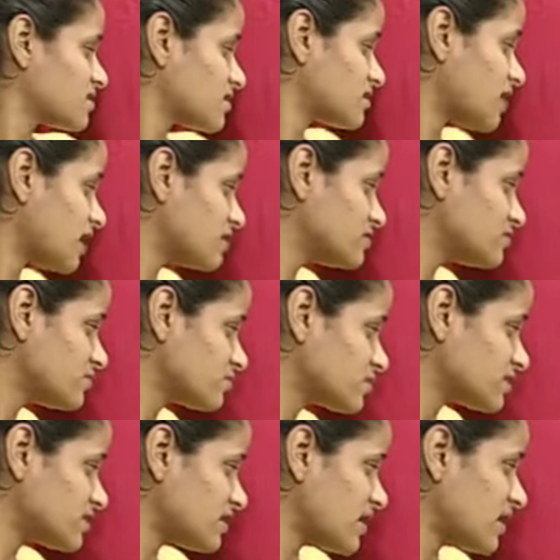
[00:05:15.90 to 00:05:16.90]

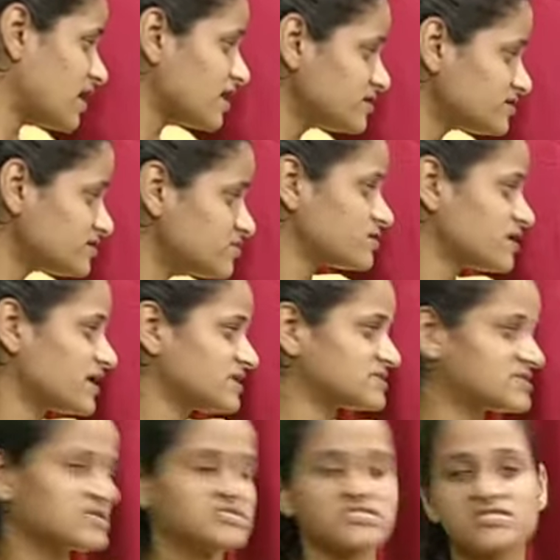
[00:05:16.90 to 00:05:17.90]

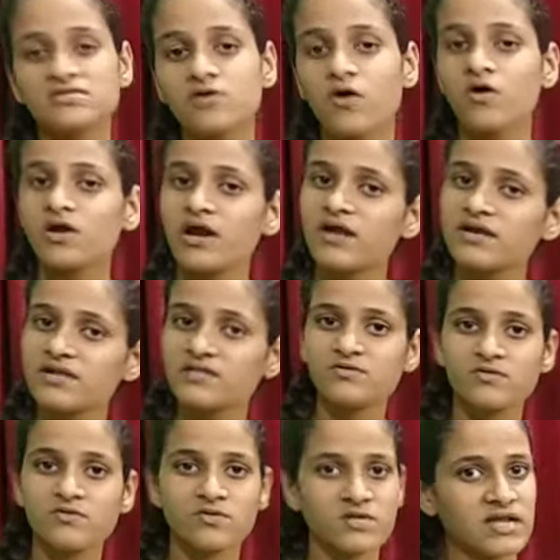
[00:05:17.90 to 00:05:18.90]
unutilization or
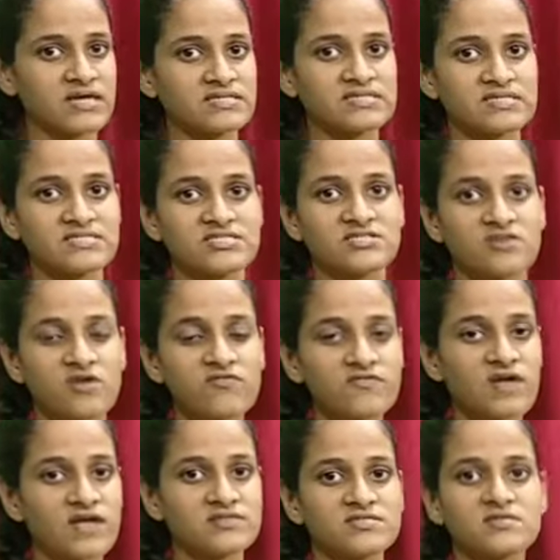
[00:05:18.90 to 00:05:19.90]
underutilization of
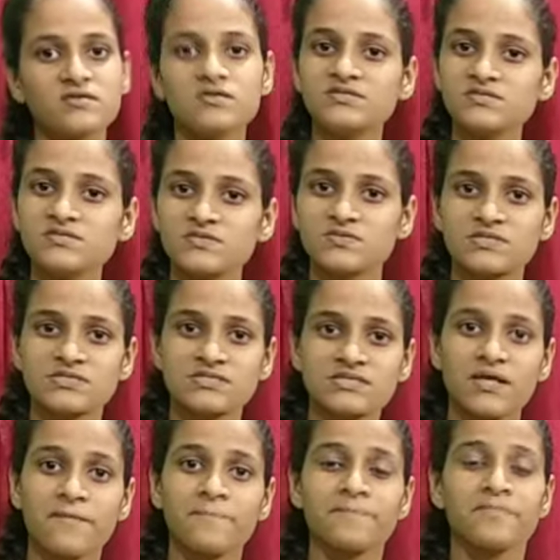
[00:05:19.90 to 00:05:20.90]
natural resources.
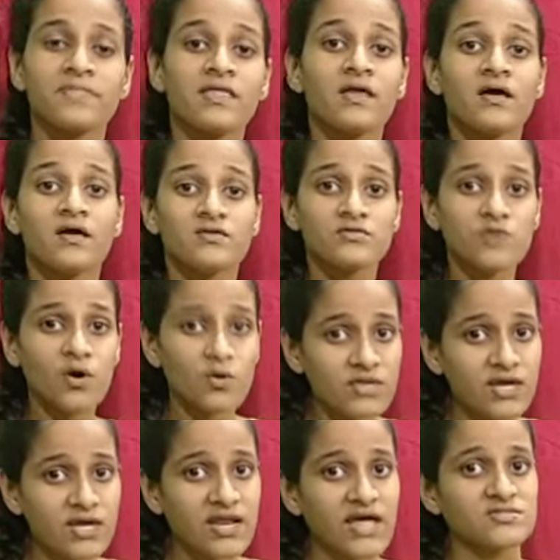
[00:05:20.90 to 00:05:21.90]
Though the
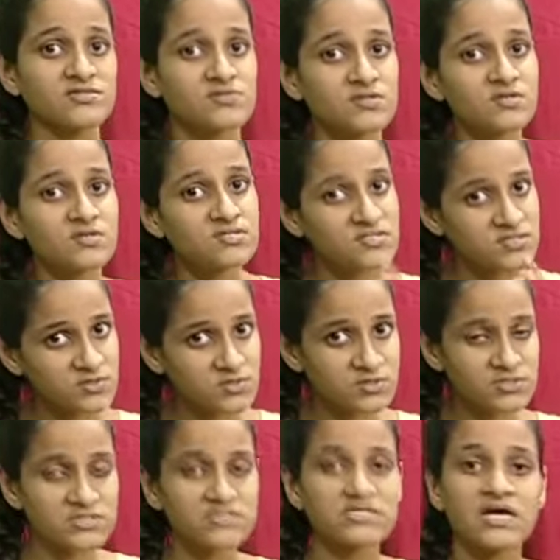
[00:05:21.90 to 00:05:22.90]
natural
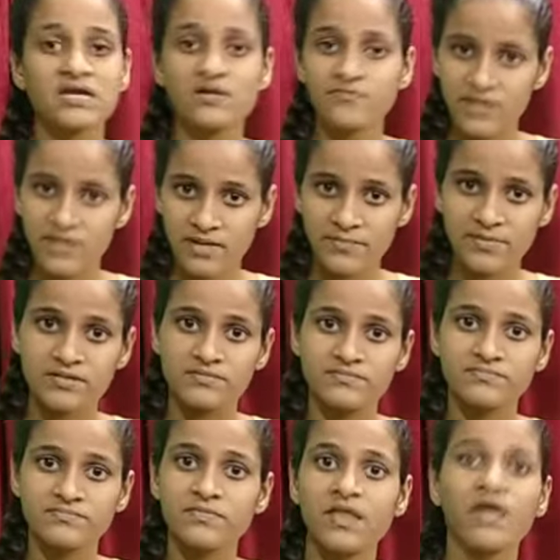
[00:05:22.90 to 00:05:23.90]
resources are available
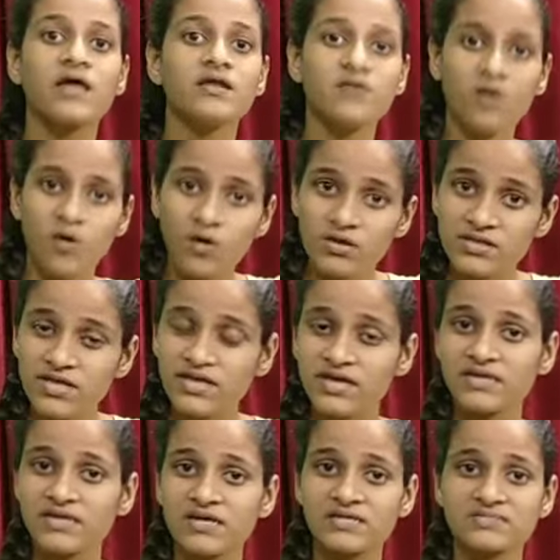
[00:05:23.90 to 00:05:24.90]
in all the
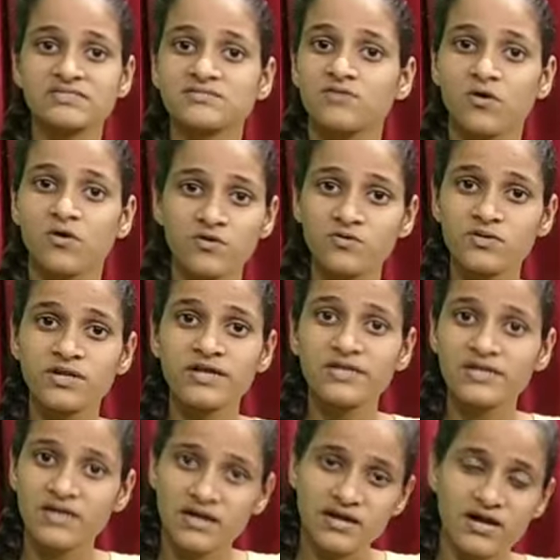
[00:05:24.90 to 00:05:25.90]
areas, not only in
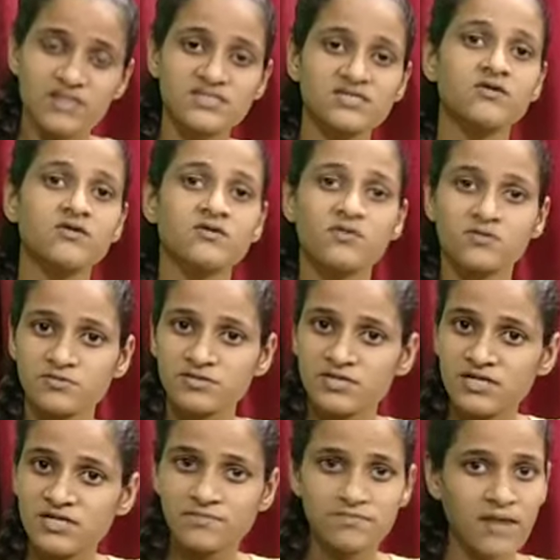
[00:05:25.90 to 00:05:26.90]
Karnataka, not only
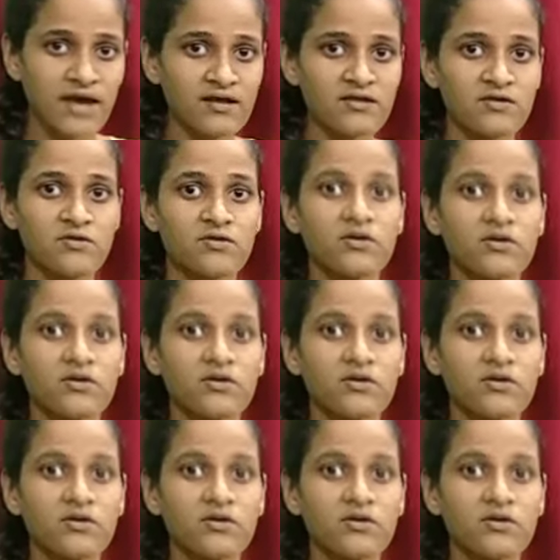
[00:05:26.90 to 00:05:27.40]
in Bangalore,